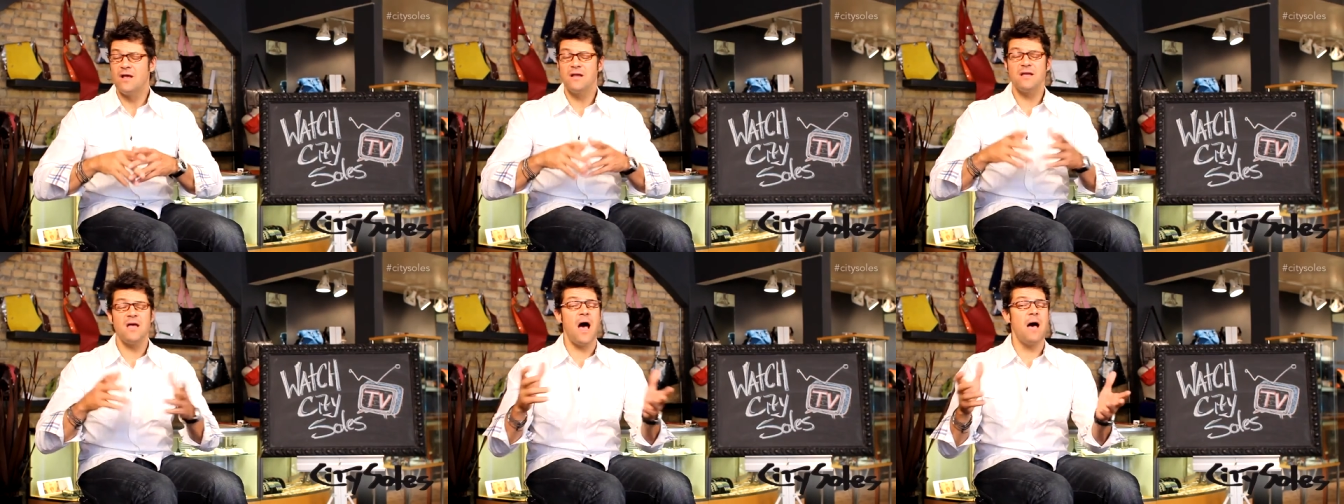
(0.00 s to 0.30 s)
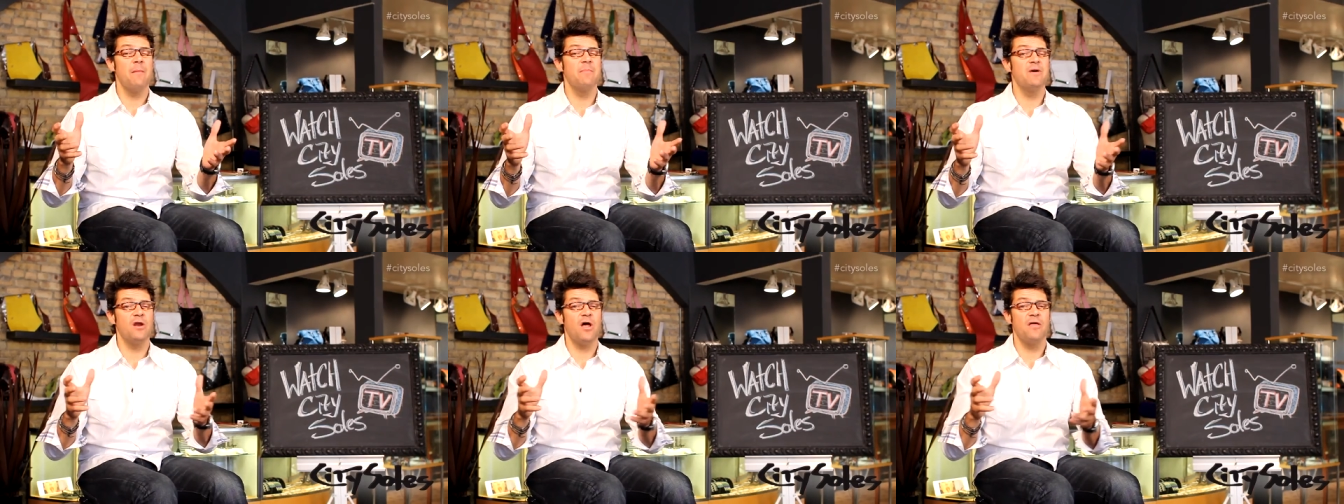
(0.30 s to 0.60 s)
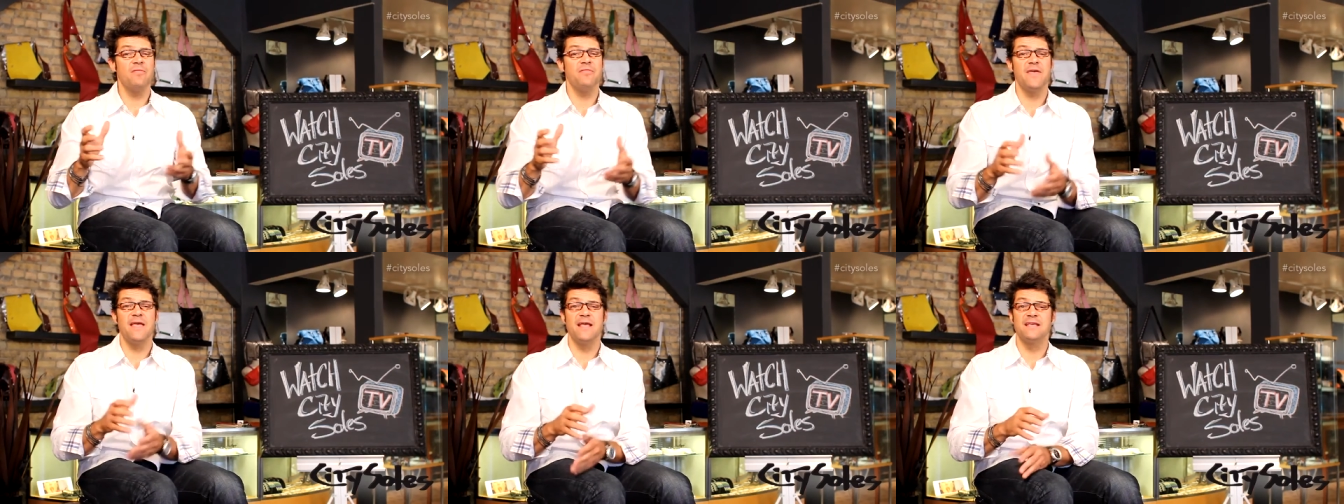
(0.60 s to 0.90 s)
Comment
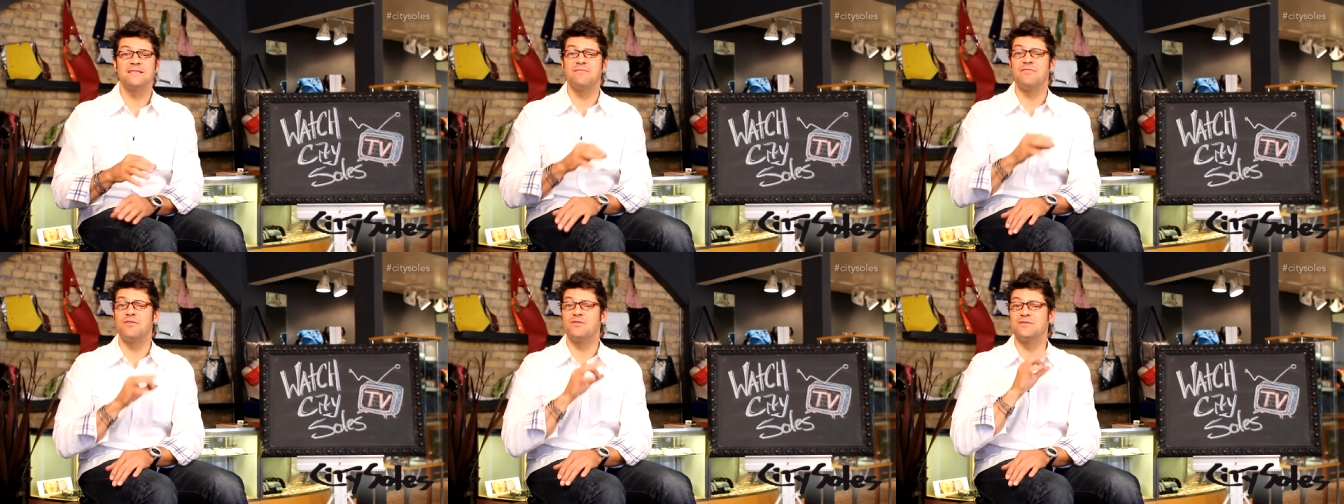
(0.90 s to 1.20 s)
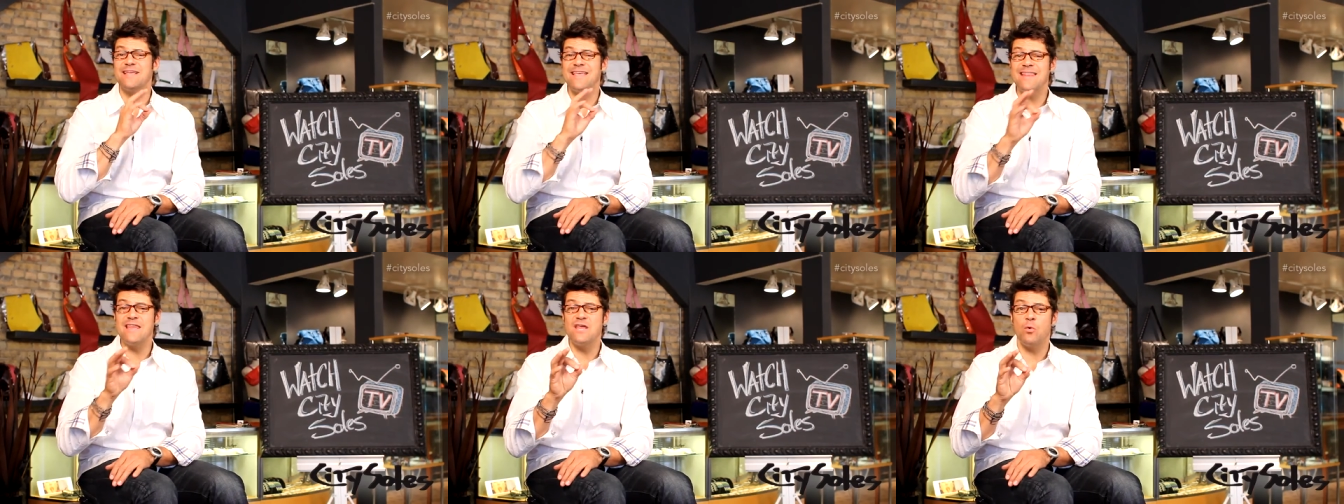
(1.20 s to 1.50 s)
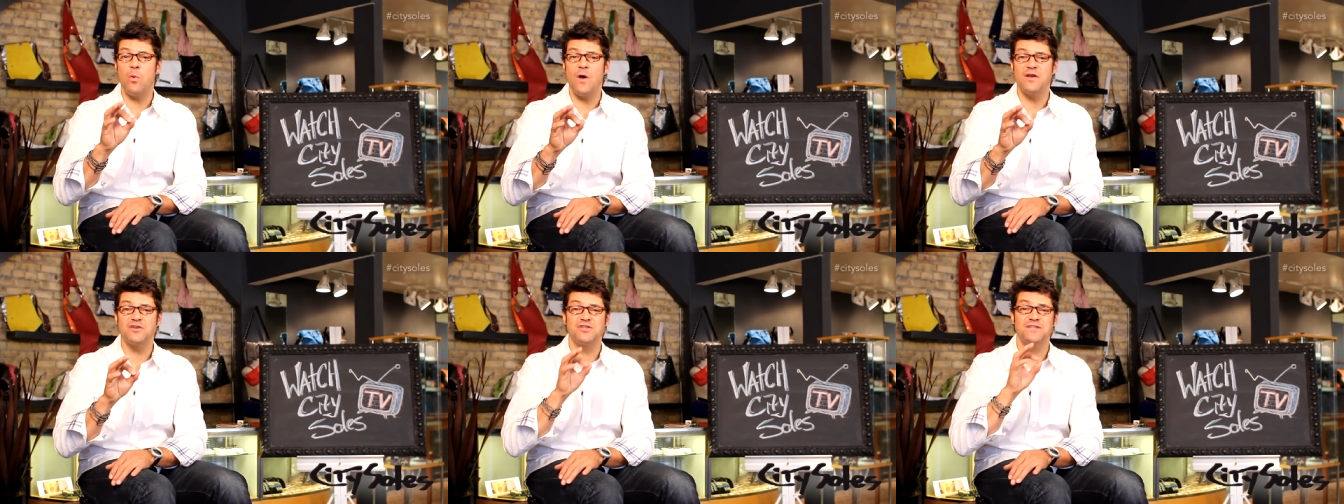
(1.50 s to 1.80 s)
on things. If there's any
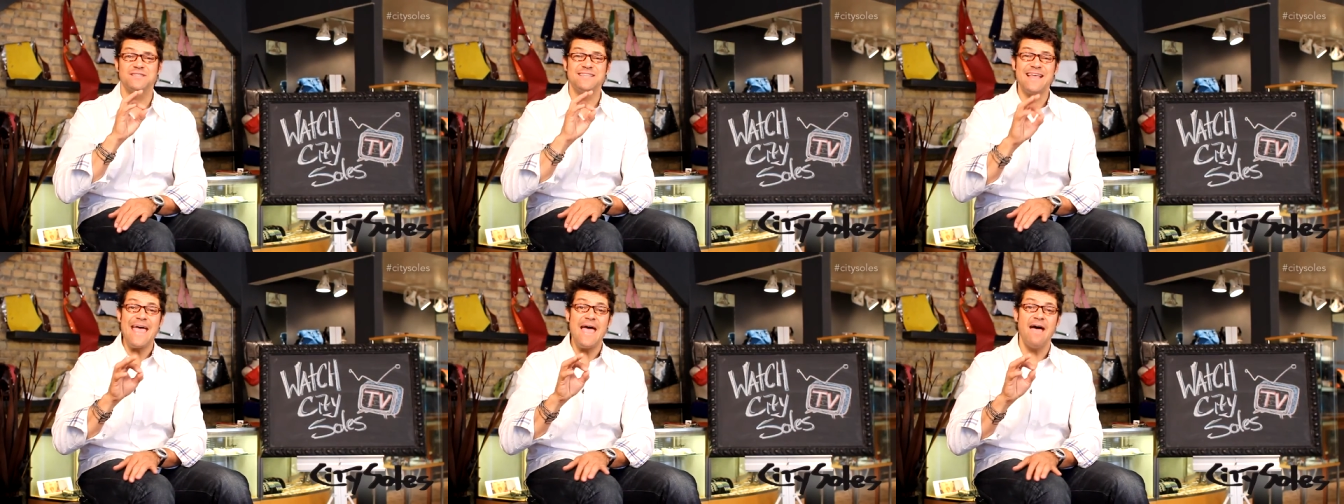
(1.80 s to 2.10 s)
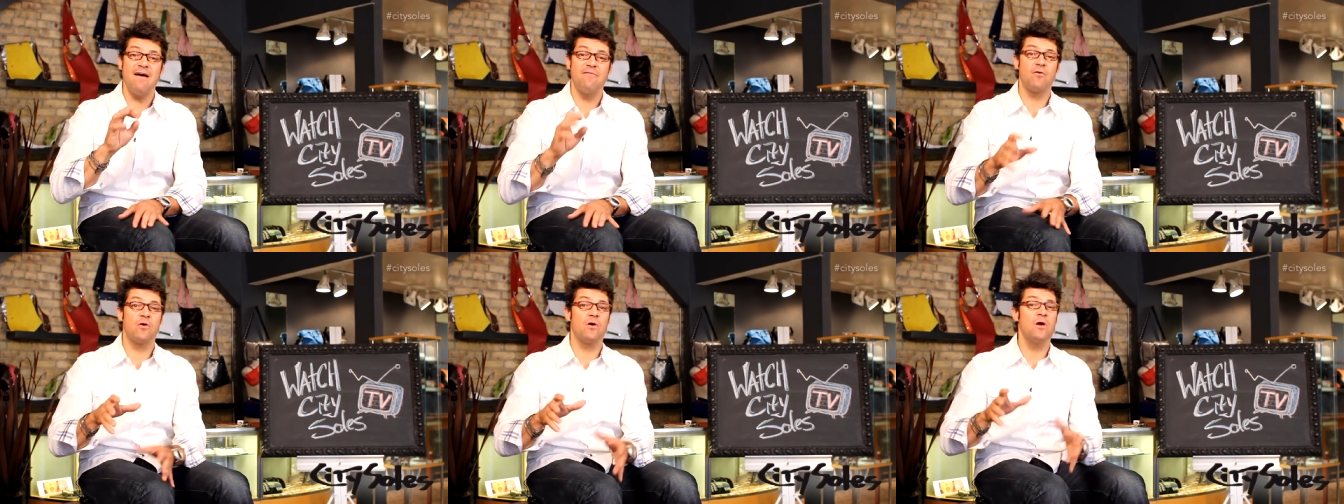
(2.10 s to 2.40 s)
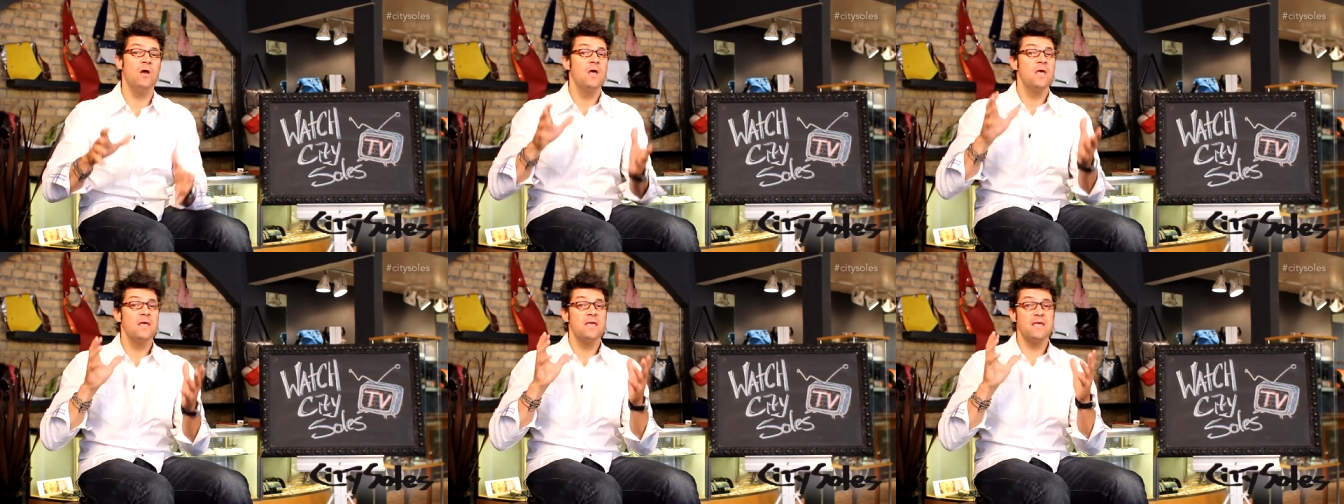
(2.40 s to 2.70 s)
questions
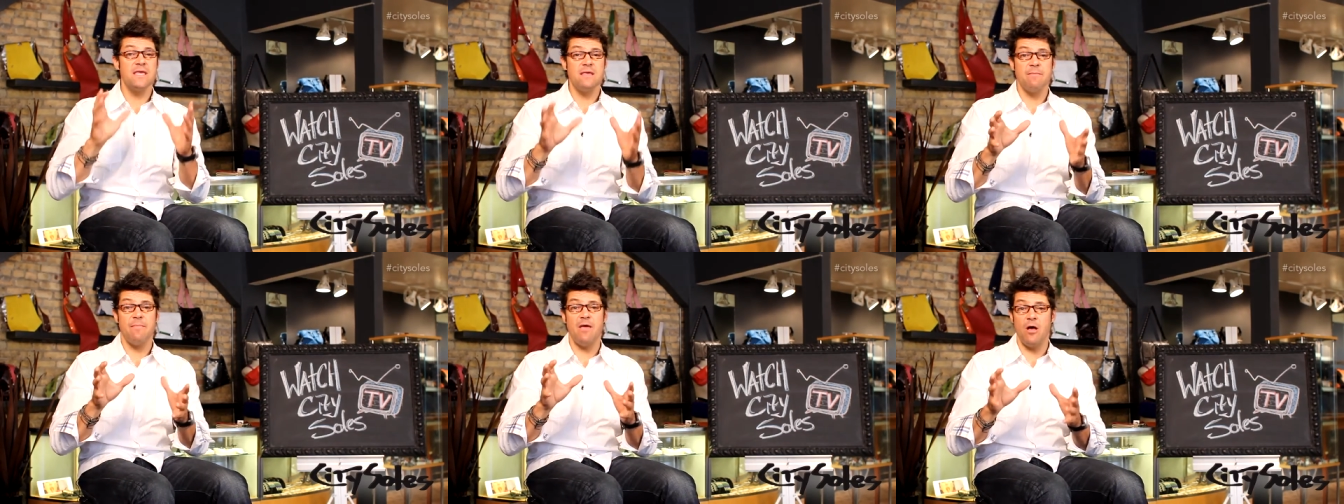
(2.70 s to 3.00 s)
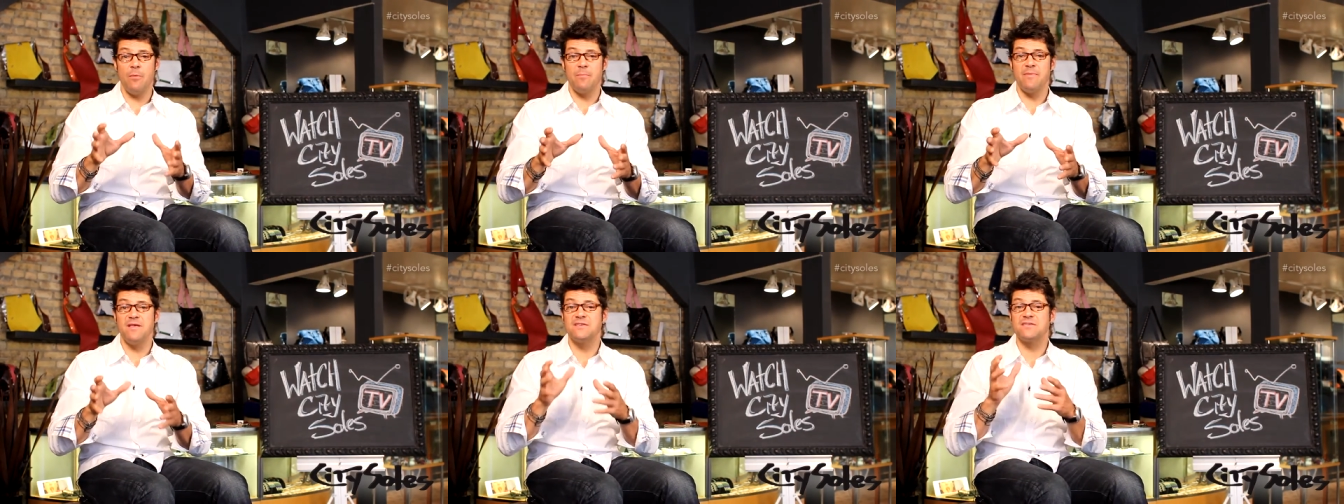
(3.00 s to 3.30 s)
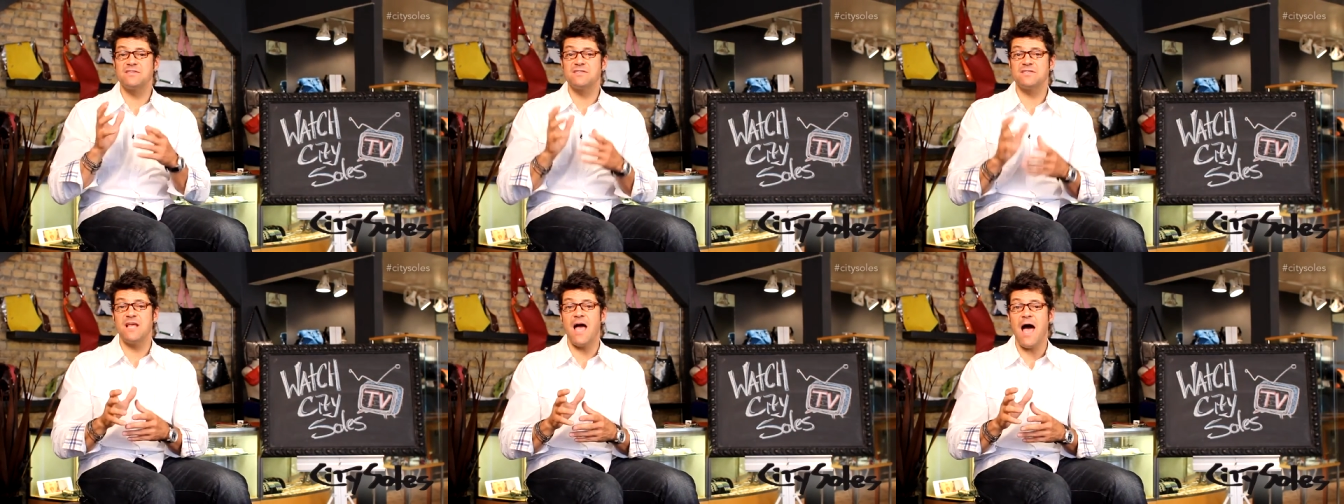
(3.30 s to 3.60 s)
ever, email me,
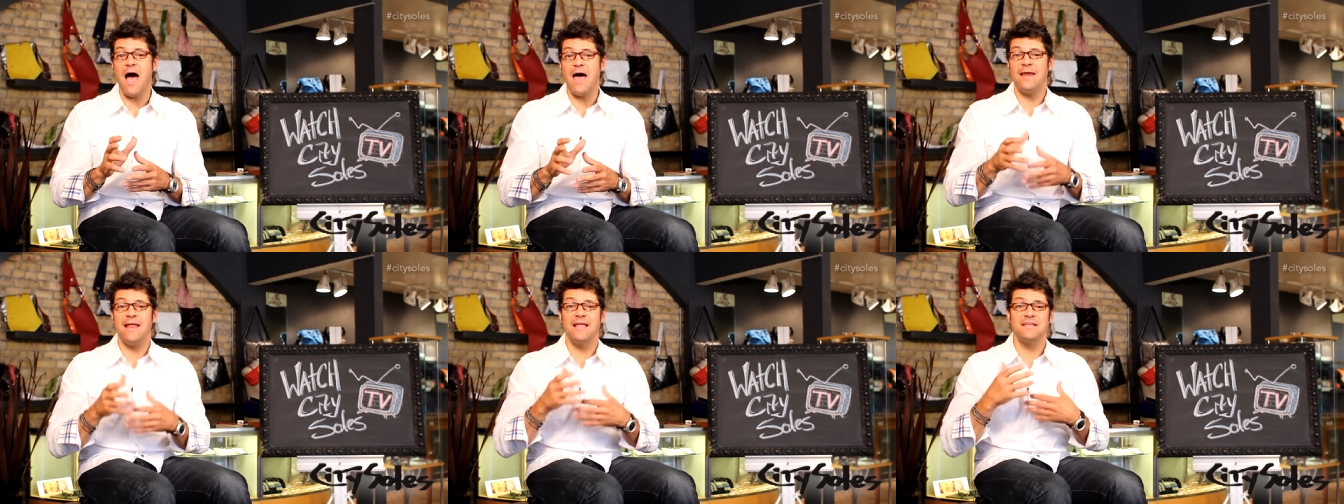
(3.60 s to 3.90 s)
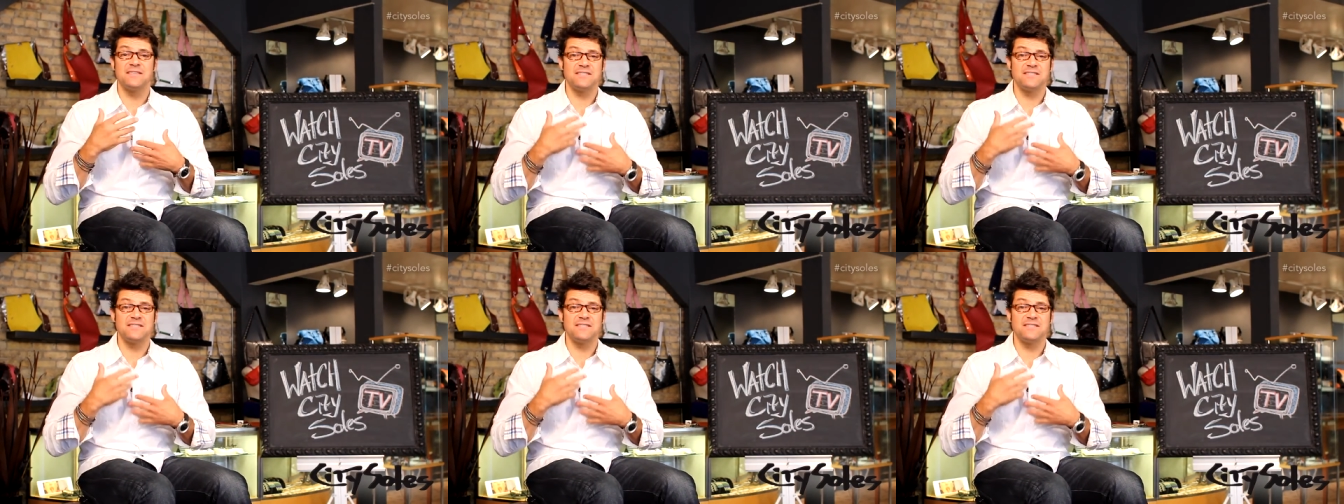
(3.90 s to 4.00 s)
scott at